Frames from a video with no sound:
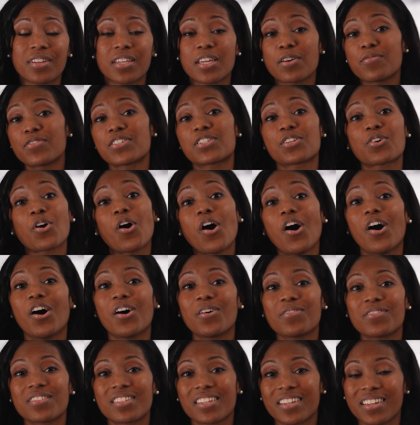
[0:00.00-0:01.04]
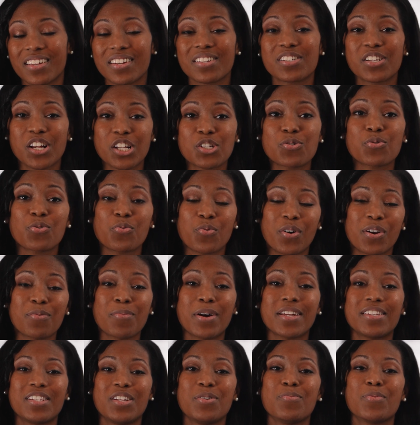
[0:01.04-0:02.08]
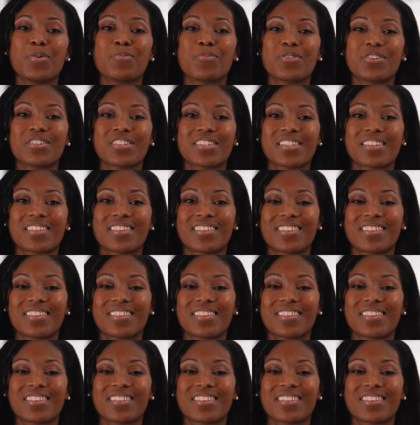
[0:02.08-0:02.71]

give us a call to get in touch with one of my team members.